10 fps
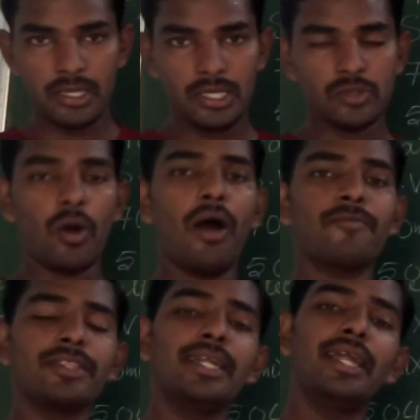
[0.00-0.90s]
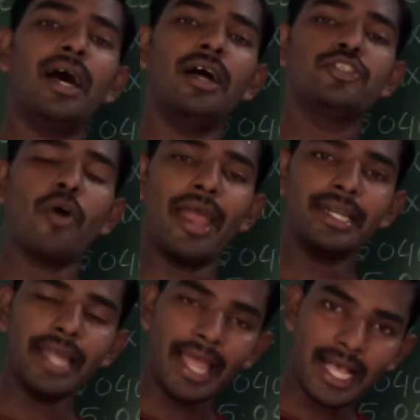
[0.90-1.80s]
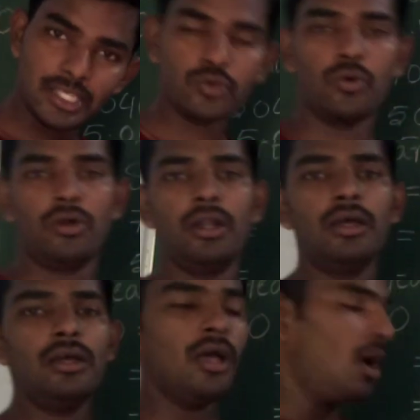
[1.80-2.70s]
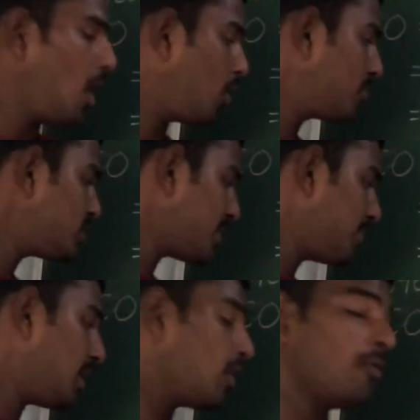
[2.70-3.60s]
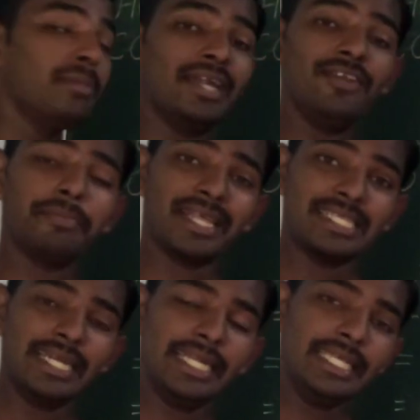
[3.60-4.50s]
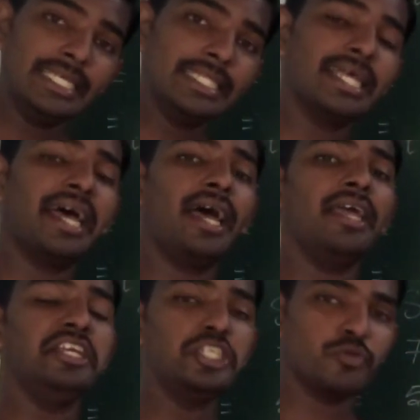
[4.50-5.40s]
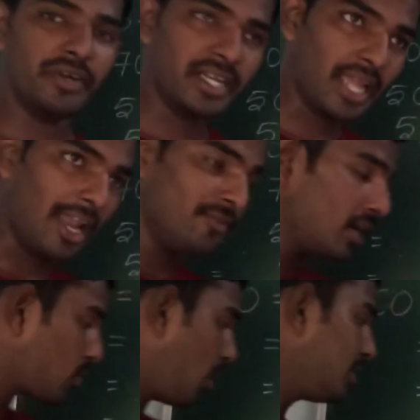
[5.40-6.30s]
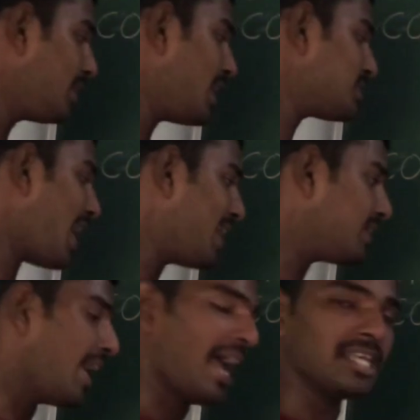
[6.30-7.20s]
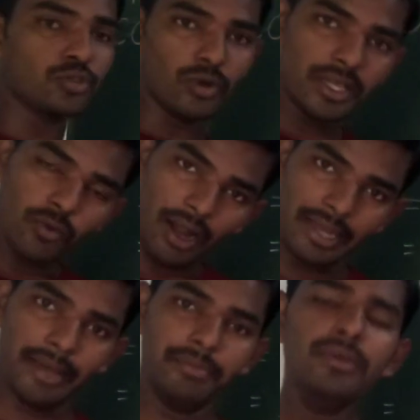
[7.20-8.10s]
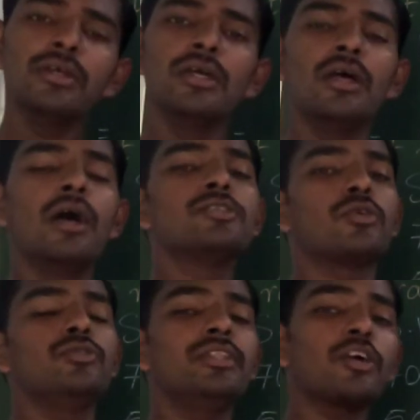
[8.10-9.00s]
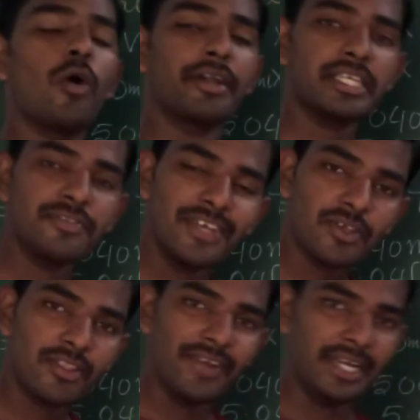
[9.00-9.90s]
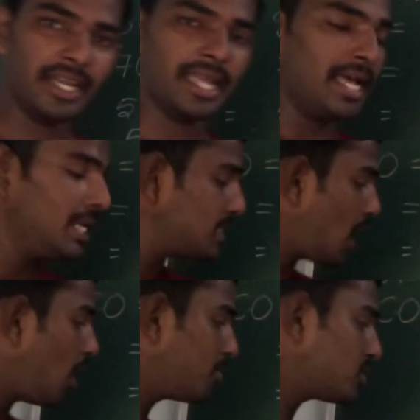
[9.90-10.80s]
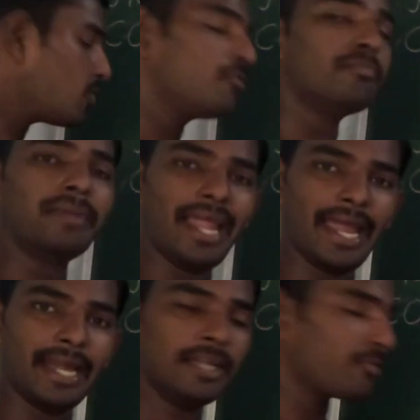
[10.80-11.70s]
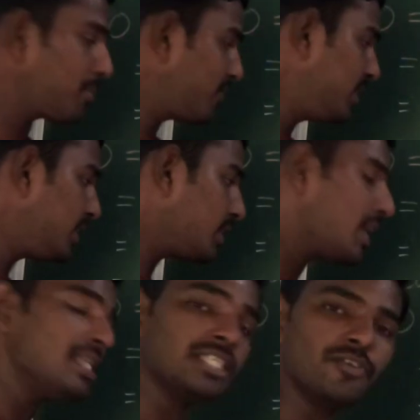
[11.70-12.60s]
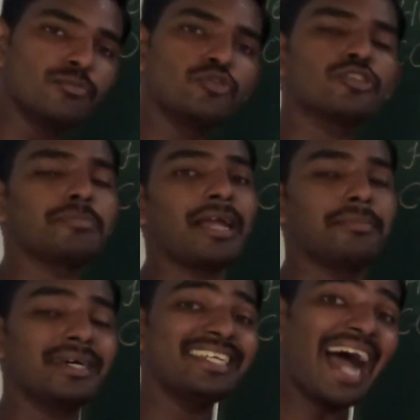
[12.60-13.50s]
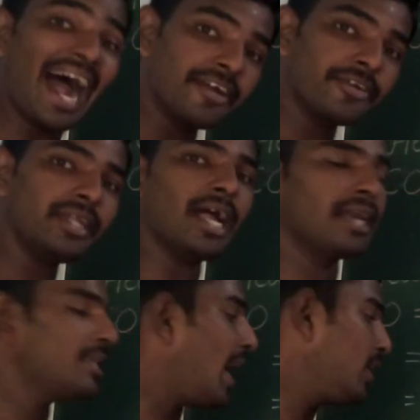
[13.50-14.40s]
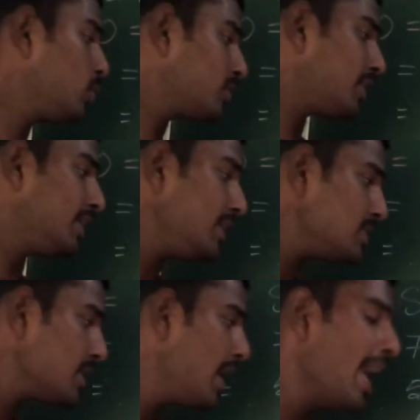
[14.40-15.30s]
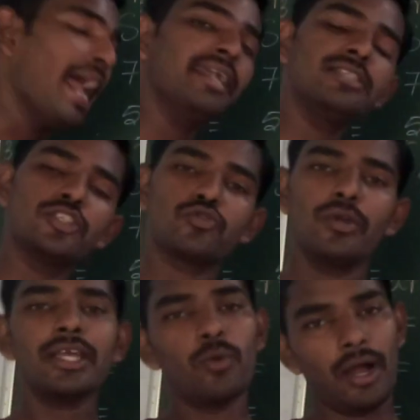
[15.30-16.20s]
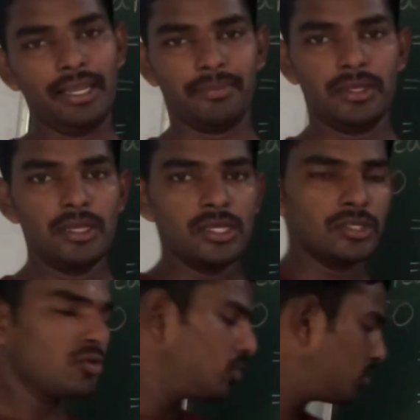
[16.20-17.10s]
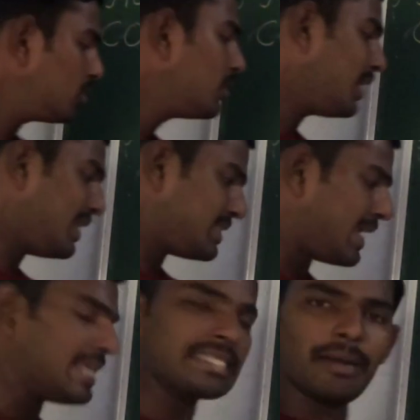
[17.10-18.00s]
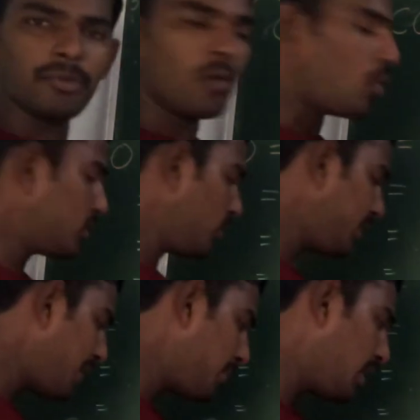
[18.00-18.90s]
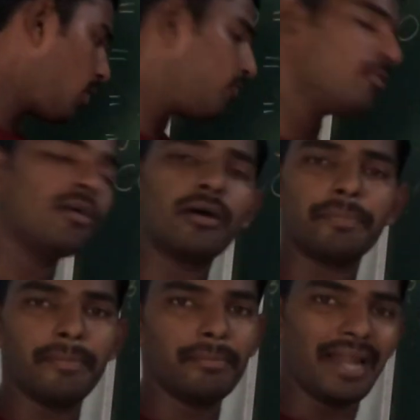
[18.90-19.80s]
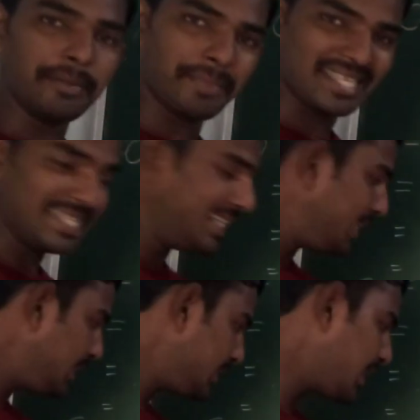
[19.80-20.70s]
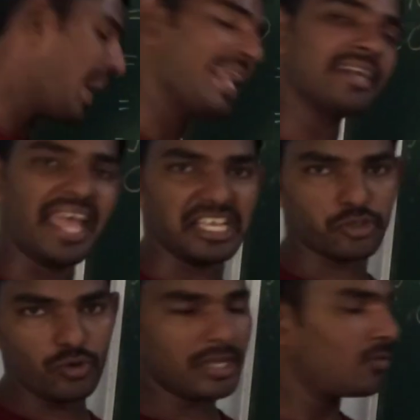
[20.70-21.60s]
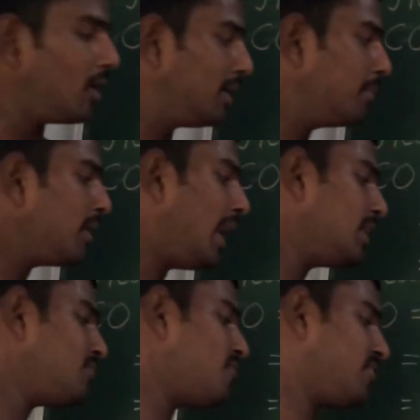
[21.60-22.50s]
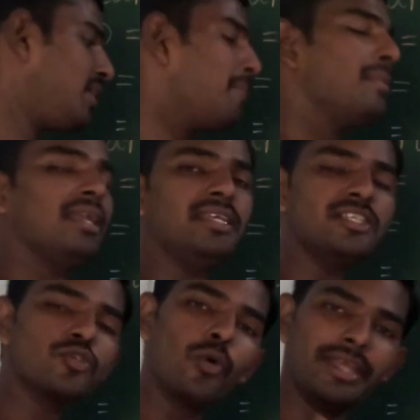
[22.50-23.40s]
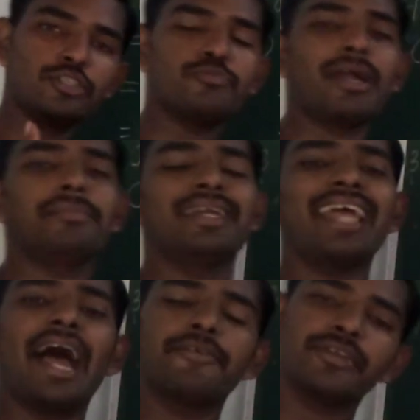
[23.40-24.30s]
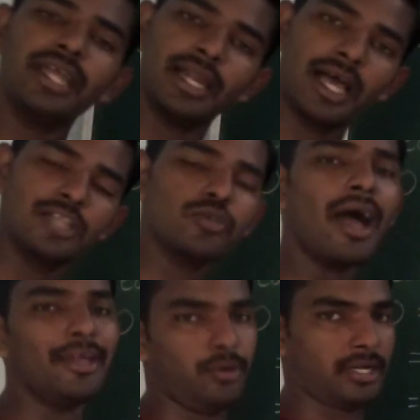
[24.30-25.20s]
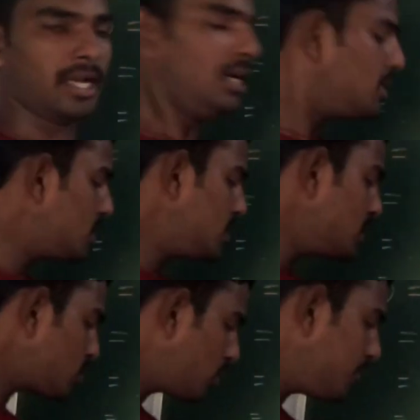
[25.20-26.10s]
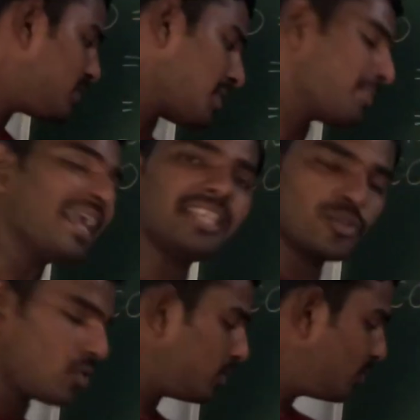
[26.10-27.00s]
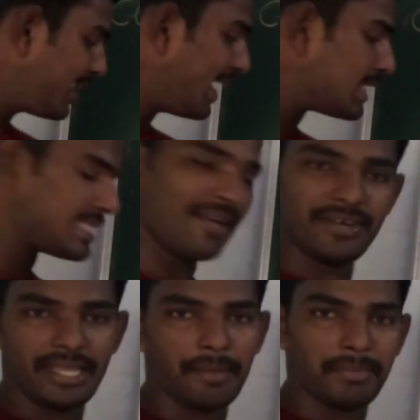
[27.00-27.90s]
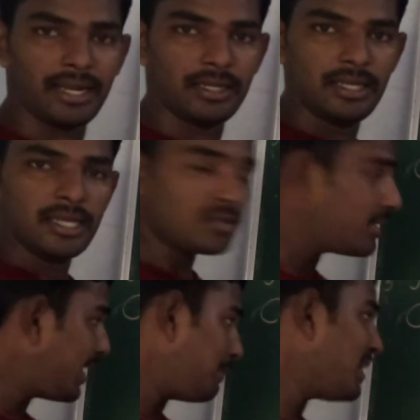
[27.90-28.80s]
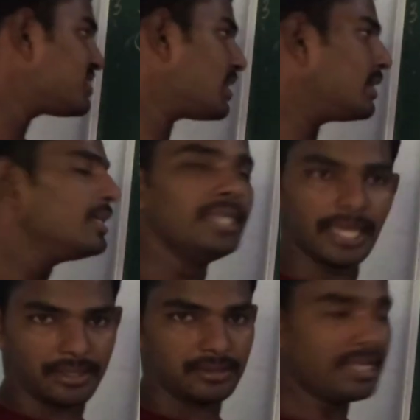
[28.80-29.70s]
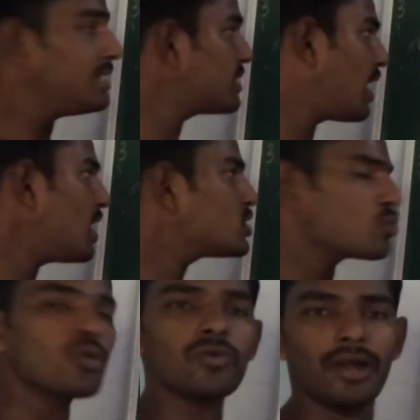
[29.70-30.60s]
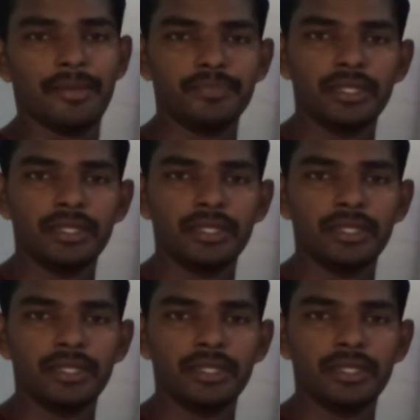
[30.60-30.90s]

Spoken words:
So after the joint diastole, how much ml of blood will presenting in the each ventricle we are call it as end diastolic volume. So during the contraction phase of the ventricles, how much of blood from the ventricles it will move to the pulmonary artery and the aorta, that is end systolic volume. So let us take example of 120 ml of blood presenting in the end diastolic volume and 50 ml is going to pulmonary artery and also aorta. So if you subtract this one, you will get 70 ml. So the dimension here, that is a stroke volume.